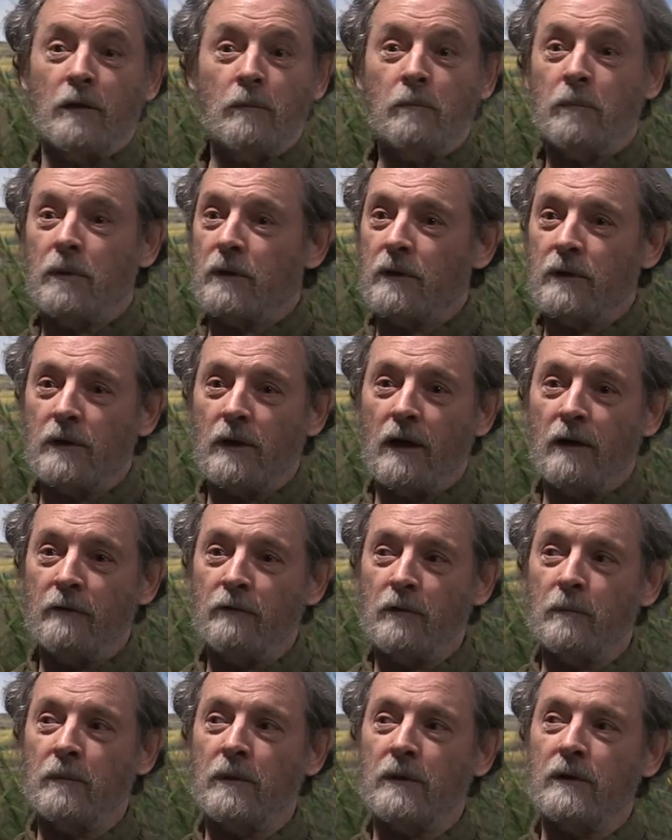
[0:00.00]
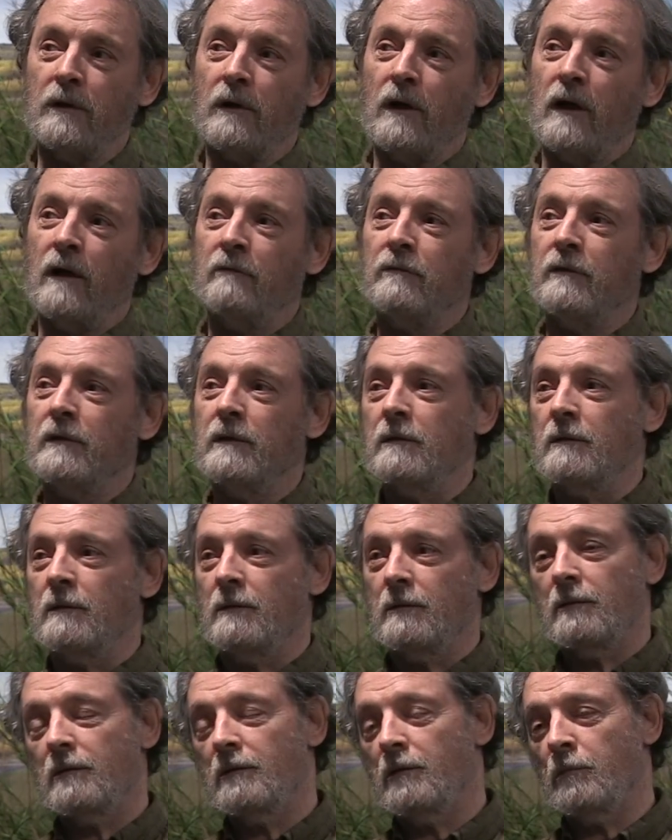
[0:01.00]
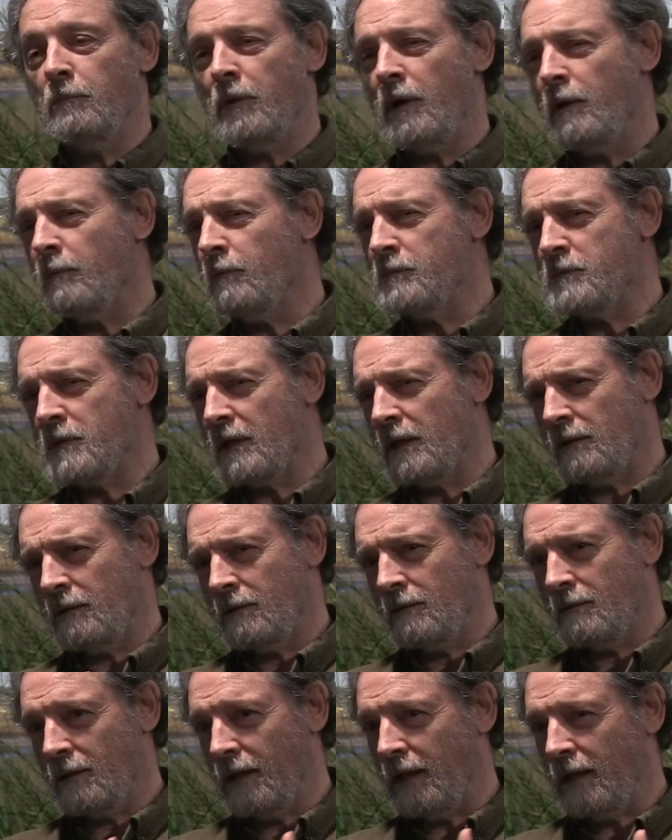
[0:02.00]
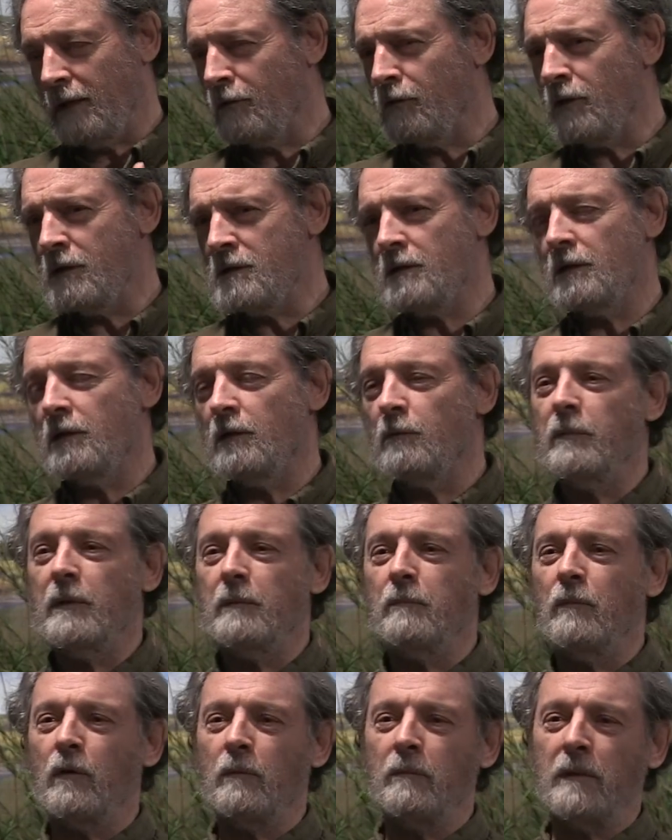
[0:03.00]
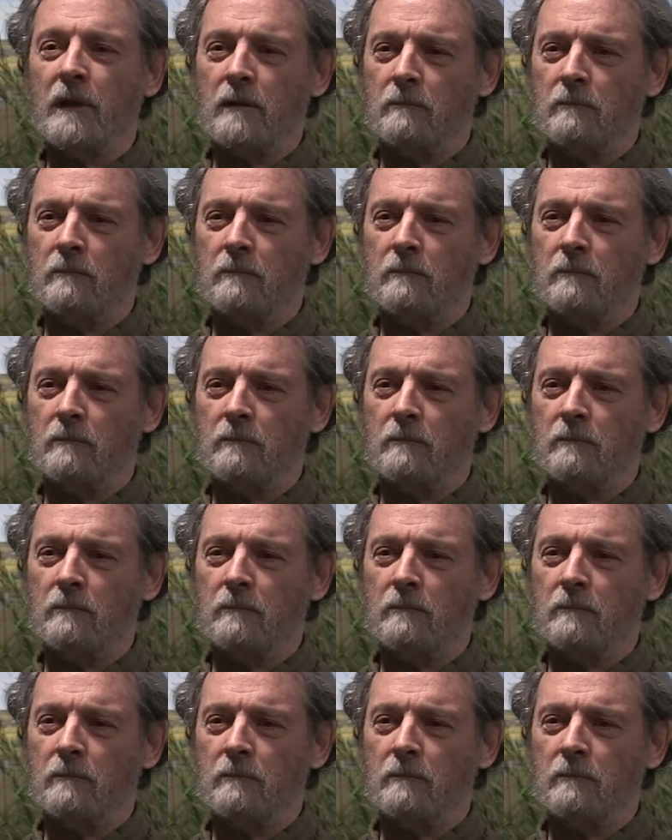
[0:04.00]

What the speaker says: And you put it off, and the problems increase a little bit more.